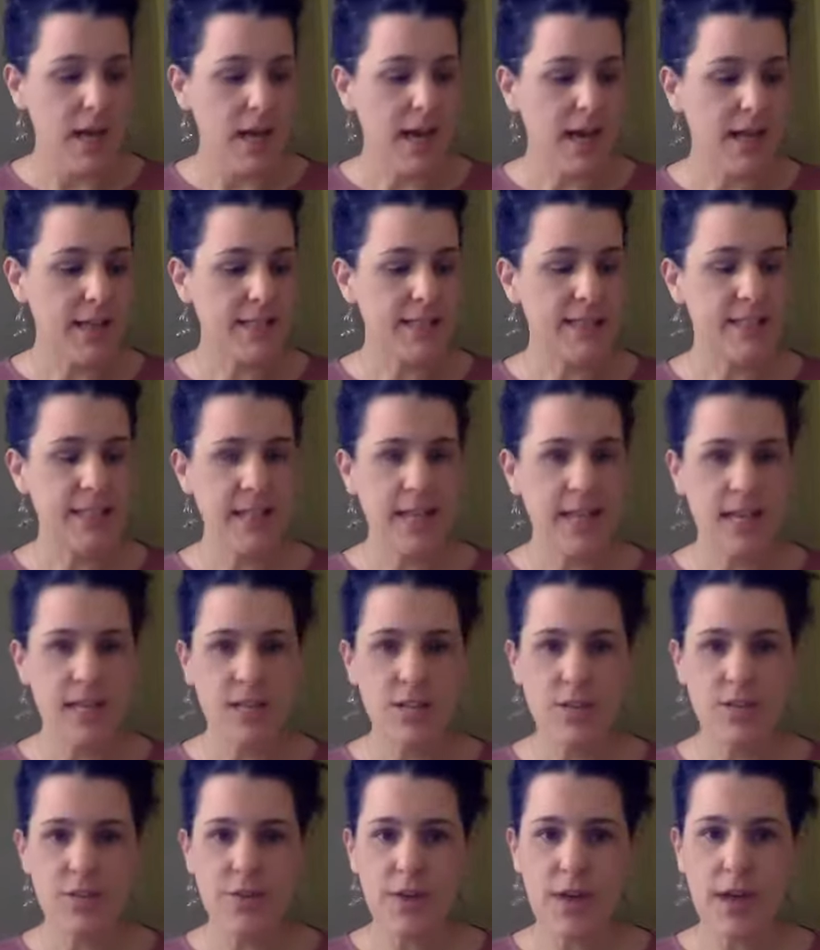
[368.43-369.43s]

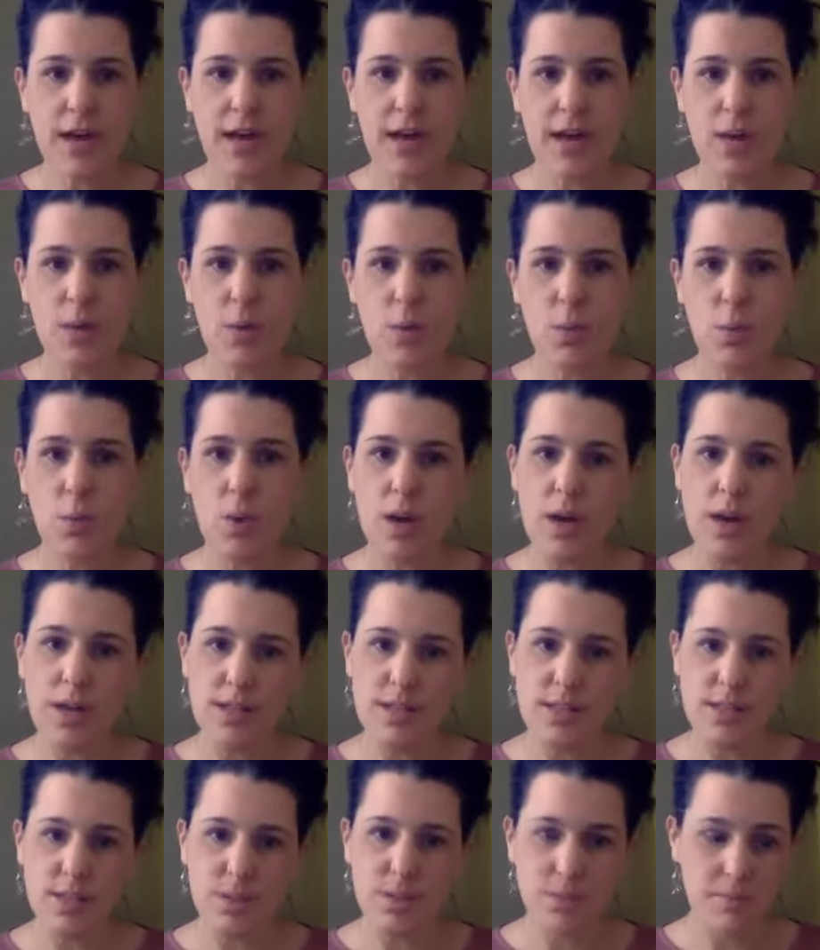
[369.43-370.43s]
Identify
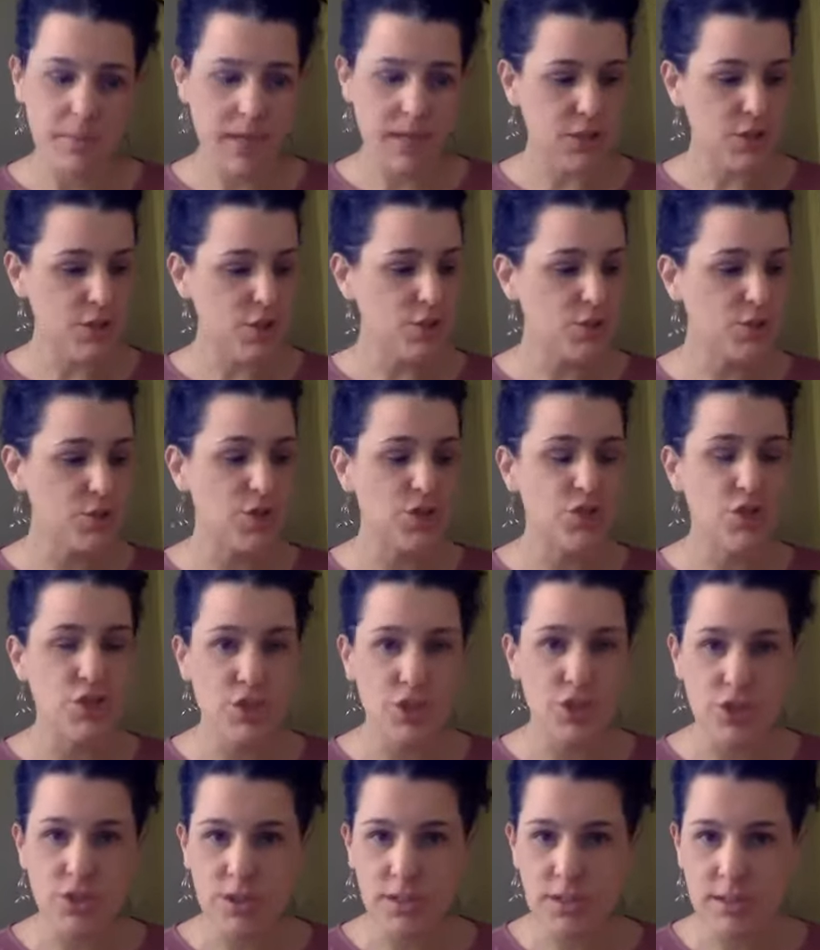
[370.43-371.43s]
what you may choose.
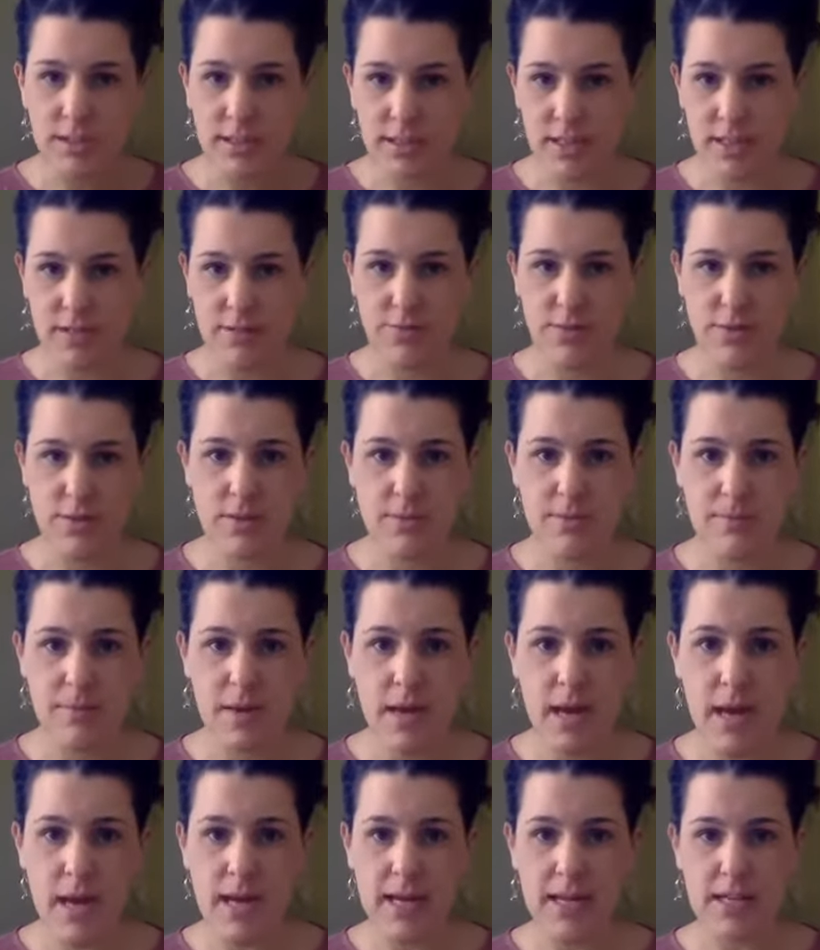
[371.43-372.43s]
Journaling for the
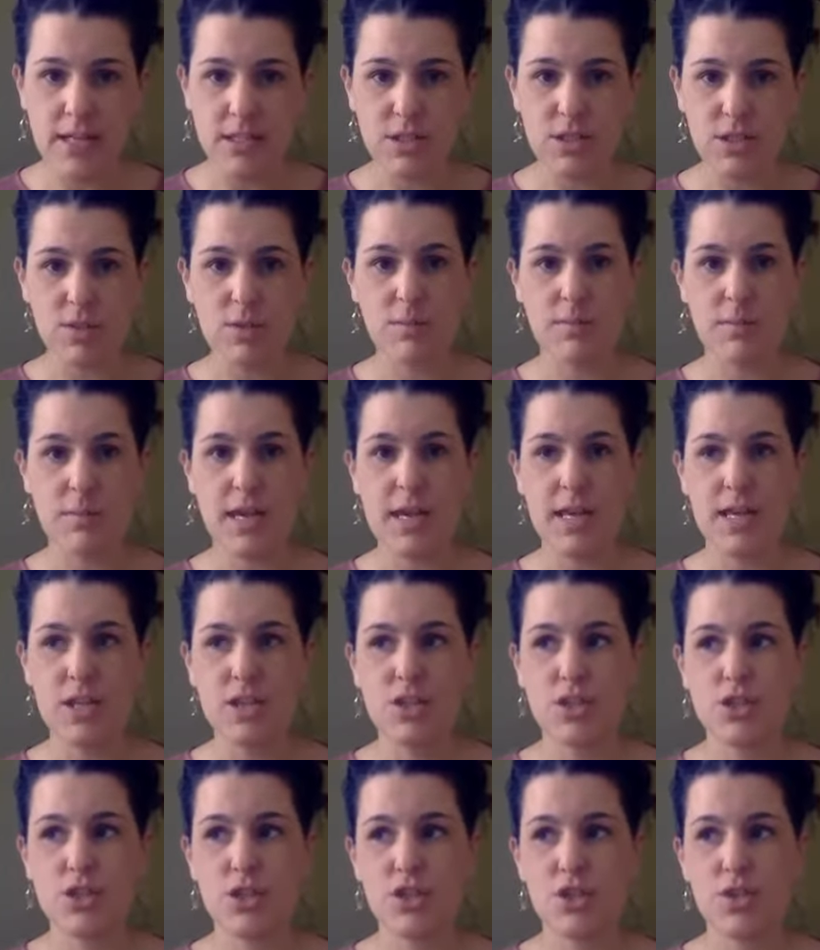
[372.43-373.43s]
mind. You may
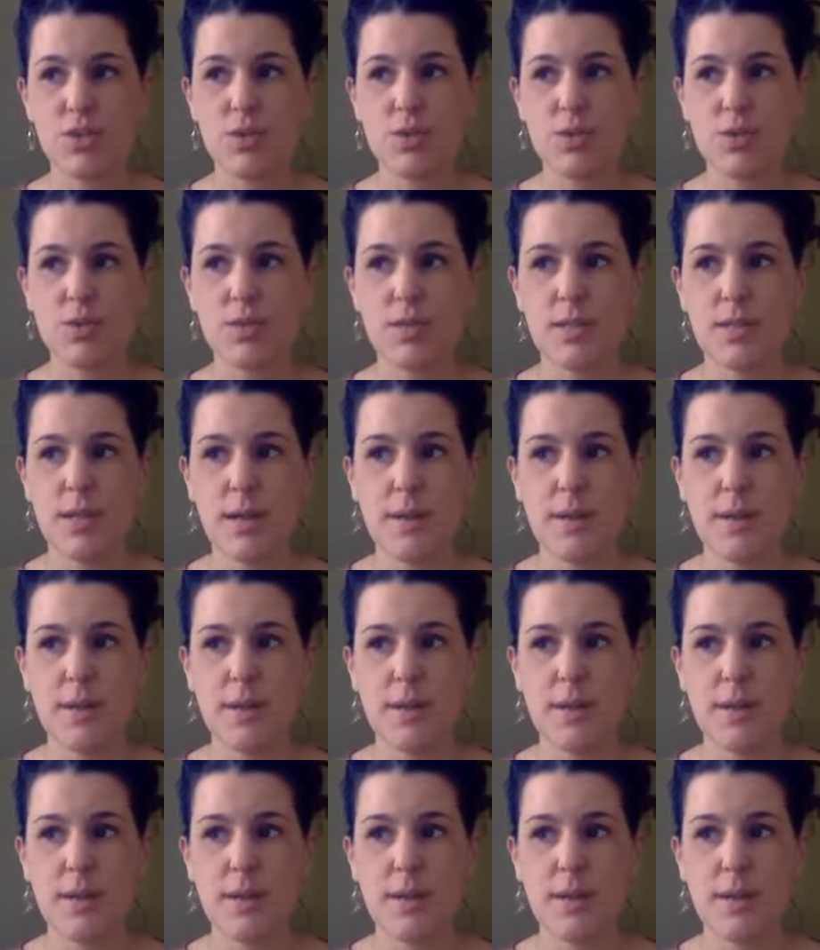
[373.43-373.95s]
choose